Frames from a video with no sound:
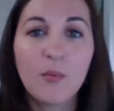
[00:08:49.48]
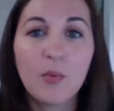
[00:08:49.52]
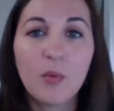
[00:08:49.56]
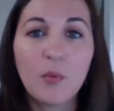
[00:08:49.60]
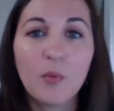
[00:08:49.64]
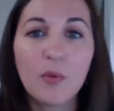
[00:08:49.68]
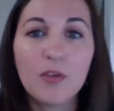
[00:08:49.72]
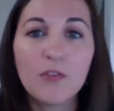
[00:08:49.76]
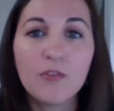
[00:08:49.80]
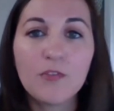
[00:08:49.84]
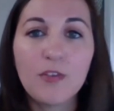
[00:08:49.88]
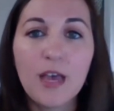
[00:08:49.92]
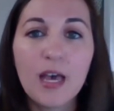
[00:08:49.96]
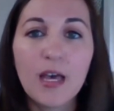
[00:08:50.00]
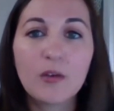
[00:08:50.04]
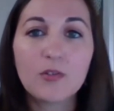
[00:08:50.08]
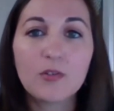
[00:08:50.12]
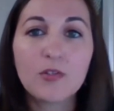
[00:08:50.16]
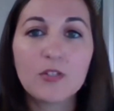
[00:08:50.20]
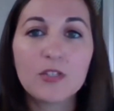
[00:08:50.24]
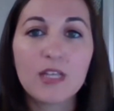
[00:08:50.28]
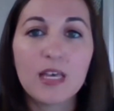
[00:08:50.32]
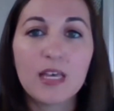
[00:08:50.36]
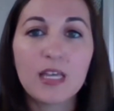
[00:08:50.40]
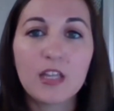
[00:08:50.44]
We
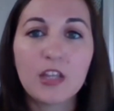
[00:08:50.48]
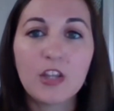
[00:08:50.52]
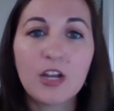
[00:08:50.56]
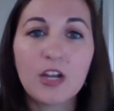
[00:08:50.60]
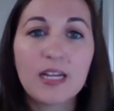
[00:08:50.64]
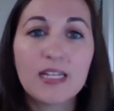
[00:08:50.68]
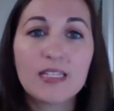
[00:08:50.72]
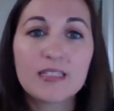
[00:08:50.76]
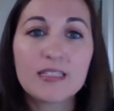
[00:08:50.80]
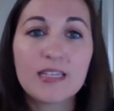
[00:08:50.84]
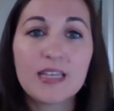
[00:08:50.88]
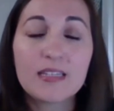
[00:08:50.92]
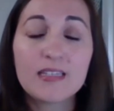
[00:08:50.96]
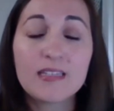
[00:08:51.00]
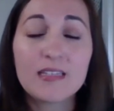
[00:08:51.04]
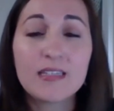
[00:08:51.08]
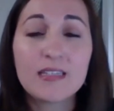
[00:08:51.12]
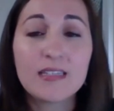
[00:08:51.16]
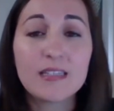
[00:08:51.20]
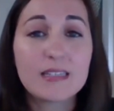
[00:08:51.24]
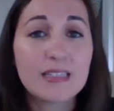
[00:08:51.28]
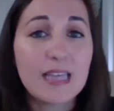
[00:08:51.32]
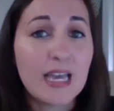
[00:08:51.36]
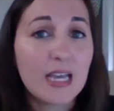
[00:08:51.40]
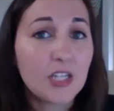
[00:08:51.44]
found that in the United States,
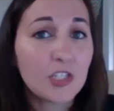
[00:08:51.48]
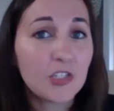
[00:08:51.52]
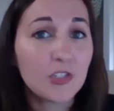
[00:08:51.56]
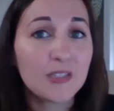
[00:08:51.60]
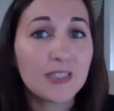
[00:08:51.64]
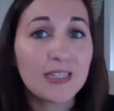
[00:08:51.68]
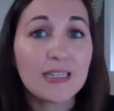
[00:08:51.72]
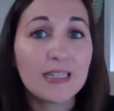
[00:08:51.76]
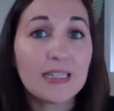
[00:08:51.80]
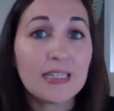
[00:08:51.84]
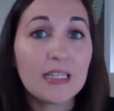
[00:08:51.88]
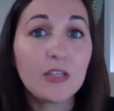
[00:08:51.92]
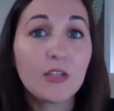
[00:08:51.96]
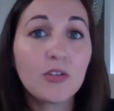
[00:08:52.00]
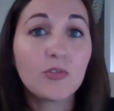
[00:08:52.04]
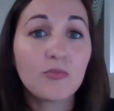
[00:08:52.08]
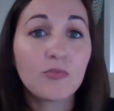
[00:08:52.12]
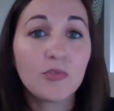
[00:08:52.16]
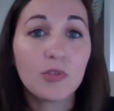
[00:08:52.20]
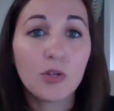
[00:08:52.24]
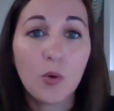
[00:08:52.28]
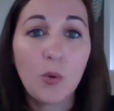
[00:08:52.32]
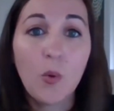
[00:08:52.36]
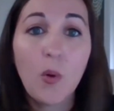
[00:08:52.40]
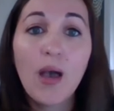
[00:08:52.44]
this is actually a legal
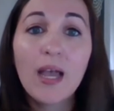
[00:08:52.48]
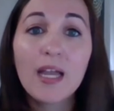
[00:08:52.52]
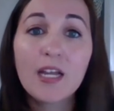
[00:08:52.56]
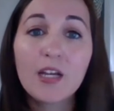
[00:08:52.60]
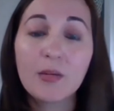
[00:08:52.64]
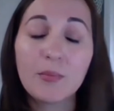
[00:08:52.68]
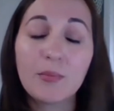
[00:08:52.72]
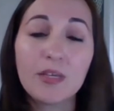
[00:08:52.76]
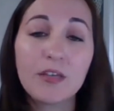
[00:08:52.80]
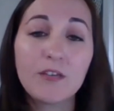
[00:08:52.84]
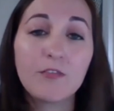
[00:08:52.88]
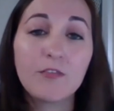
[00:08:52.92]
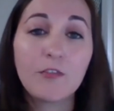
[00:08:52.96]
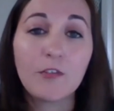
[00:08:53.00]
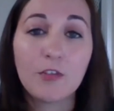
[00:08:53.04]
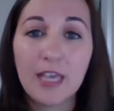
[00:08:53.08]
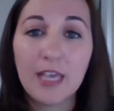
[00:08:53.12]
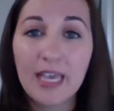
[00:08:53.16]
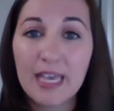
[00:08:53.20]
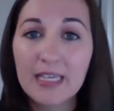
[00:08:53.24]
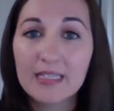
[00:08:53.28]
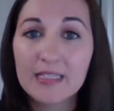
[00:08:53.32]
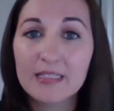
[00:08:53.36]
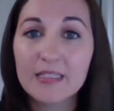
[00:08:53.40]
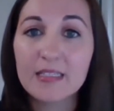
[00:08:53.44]
requirement for
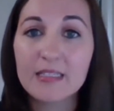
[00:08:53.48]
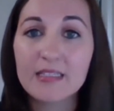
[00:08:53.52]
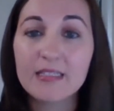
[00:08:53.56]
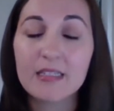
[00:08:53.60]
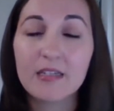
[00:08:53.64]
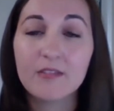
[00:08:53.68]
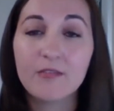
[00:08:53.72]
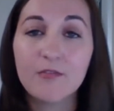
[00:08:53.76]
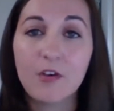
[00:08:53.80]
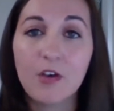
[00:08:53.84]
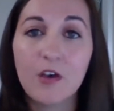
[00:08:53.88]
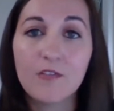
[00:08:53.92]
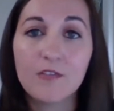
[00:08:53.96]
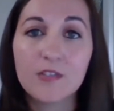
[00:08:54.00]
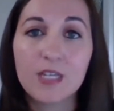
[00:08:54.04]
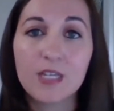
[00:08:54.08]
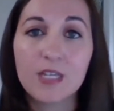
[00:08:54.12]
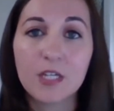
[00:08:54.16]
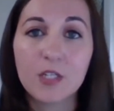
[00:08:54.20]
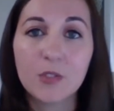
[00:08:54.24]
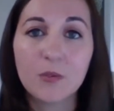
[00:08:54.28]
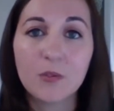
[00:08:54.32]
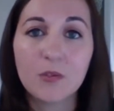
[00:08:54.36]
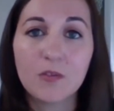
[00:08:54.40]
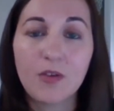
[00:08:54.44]
cases that involve
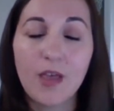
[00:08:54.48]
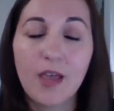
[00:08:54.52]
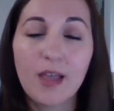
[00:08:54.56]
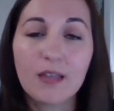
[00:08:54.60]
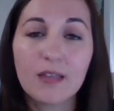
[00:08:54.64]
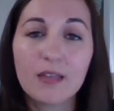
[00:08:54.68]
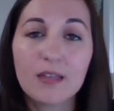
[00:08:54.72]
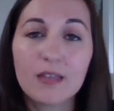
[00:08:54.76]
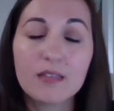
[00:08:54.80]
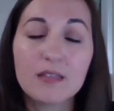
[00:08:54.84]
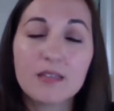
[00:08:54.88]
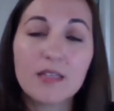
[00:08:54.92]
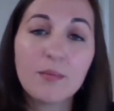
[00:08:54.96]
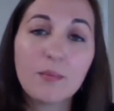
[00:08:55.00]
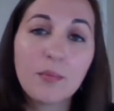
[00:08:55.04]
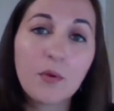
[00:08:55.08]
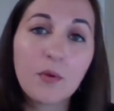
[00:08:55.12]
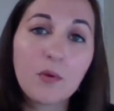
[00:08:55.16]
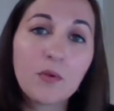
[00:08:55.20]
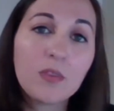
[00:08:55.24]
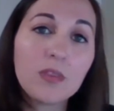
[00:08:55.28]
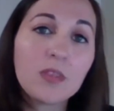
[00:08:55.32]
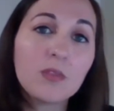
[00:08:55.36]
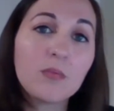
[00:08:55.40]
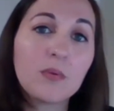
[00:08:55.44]
sexual violence, that
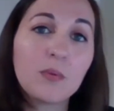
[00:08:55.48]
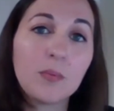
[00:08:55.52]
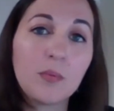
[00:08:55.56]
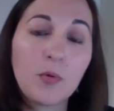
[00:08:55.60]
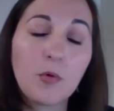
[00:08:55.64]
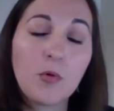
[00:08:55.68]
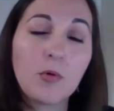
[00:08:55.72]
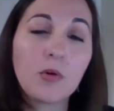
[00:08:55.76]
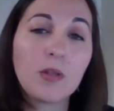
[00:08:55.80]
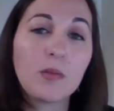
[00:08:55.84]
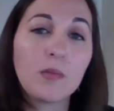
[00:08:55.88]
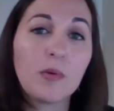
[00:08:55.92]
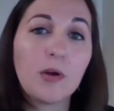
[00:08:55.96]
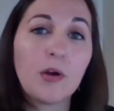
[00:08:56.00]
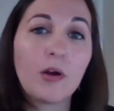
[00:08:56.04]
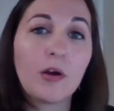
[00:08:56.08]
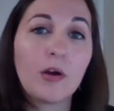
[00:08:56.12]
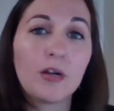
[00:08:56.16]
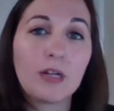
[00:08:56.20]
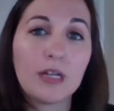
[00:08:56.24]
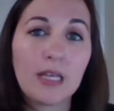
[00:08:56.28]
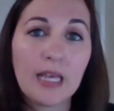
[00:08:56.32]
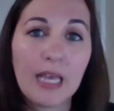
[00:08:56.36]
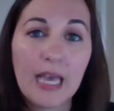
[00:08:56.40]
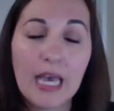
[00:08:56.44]
both the reporting
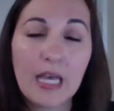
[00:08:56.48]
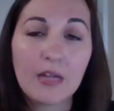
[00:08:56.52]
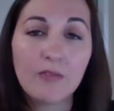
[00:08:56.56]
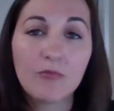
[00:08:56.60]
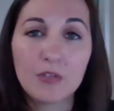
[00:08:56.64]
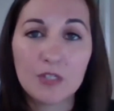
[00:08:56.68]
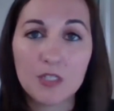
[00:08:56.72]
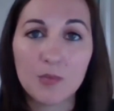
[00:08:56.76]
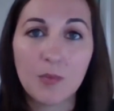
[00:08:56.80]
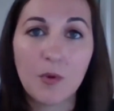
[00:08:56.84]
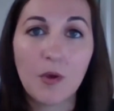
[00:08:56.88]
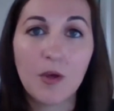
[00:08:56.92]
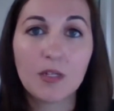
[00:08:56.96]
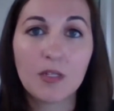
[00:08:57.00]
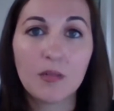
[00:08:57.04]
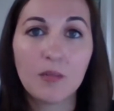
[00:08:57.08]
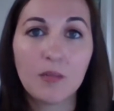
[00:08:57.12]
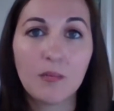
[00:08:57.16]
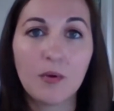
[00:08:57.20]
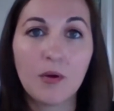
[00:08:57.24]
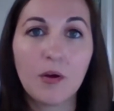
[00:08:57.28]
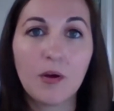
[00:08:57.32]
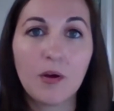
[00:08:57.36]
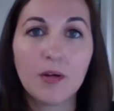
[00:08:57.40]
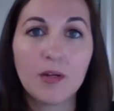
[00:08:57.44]
party and responding
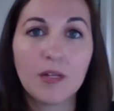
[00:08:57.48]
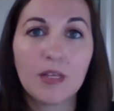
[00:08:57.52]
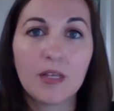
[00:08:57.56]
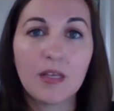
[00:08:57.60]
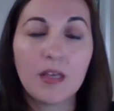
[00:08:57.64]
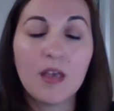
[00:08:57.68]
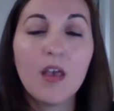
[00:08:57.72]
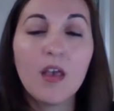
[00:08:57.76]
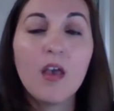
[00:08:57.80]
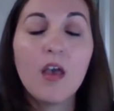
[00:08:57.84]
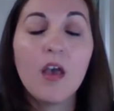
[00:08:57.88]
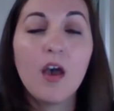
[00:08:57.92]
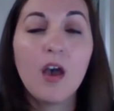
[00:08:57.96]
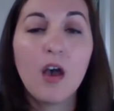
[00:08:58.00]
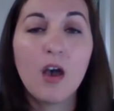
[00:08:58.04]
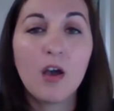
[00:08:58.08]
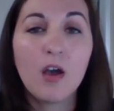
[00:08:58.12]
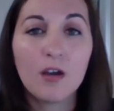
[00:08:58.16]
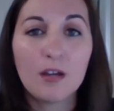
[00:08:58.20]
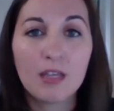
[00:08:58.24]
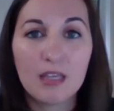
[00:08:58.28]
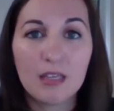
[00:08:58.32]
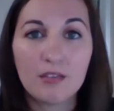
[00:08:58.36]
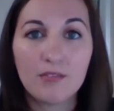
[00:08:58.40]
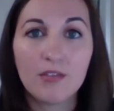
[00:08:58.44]
party
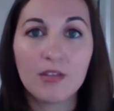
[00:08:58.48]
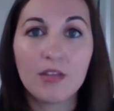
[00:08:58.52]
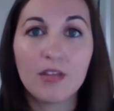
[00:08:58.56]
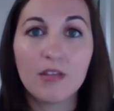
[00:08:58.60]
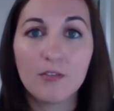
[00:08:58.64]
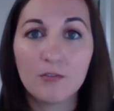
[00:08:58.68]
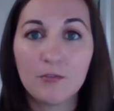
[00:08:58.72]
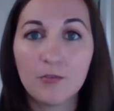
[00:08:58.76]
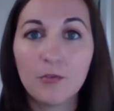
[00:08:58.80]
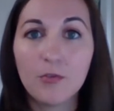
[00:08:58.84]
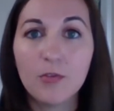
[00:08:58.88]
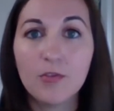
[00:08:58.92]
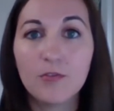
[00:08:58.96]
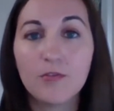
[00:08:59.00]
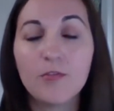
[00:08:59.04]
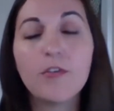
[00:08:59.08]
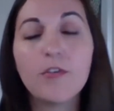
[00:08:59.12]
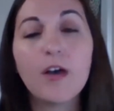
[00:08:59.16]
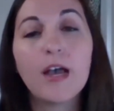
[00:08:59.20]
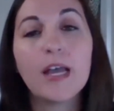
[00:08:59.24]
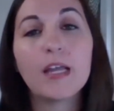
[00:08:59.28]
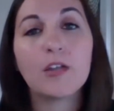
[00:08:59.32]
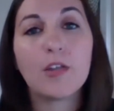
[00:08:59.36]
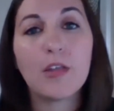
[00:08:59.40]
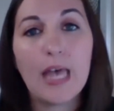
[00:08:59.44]
are given the full and
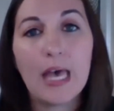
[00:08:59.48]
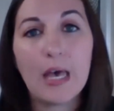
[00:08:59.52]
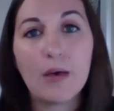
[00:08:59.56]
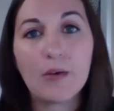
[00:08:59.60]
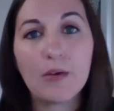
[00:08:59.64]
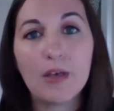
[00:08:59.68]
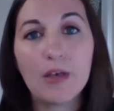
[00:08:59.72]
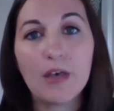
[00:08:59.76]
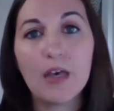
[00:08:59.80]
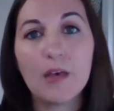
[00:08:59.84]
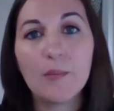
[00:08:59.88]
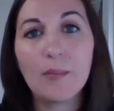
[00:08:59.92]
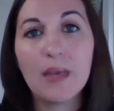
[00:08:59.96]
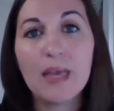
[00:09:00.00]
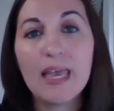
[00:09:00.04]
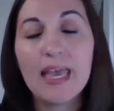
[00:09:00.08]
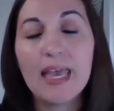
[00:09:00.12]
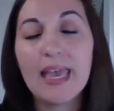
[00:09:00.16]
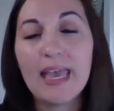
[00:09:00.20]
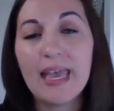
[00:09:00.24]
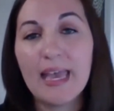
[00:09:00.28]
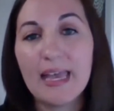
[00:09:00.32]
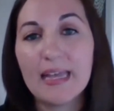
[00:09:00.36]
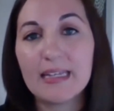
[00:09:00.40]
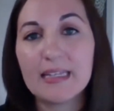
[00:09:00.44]
final outcome
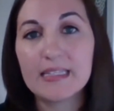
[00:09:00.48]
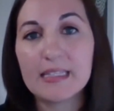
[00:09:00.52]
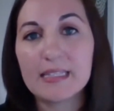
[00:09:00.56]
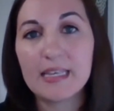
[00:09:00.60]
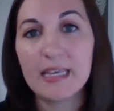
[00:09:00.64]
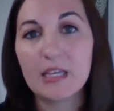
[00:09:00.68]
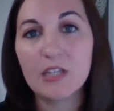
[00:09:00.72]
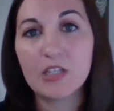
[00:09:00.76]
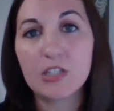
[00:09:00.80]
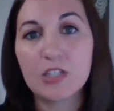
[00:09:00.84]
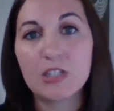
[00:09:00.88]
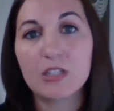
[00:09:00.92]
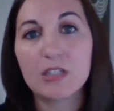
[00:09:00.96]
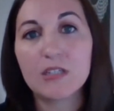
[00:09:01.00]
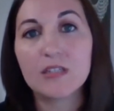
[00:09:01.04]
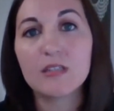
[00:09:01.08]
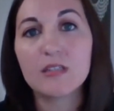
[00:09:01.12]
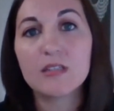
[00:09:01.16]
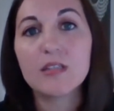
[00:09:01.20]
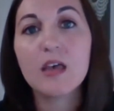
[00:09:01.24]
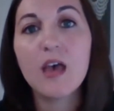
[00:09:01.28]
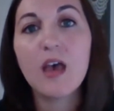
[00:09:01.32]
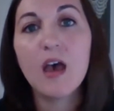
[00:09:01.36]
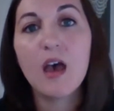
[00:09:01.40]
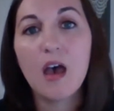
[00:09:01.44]
and
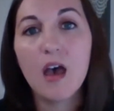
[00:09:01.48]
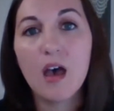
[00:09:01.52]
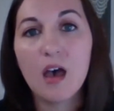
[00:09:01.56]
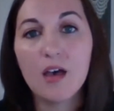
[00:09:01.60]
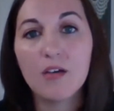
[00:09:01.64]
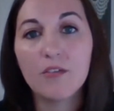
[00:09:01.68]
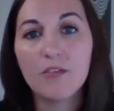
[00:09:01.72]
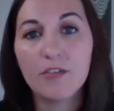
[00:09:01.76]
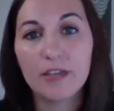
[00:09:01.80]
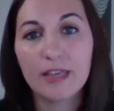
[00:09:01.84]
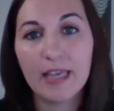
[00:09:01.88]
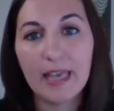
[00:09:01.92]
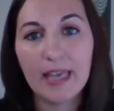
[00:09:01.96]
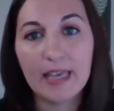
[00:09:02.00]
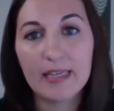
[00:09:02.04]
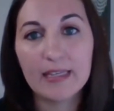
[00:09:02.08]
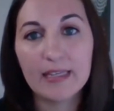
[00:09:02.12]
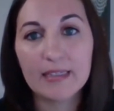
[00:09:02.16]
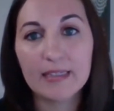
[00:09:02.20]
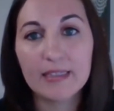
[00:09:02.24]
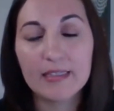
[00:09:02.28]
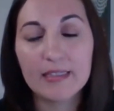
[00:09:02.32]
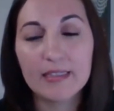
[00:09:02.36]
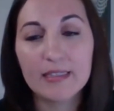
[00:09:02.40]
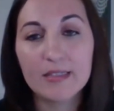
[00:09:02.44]
sanctions of a
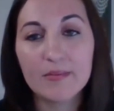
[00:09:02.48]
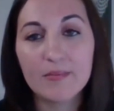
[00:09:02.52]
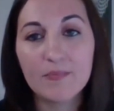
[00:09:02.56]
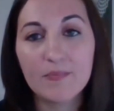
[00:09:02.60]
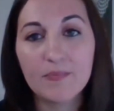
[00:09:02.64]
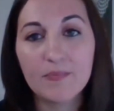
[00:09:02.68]
case.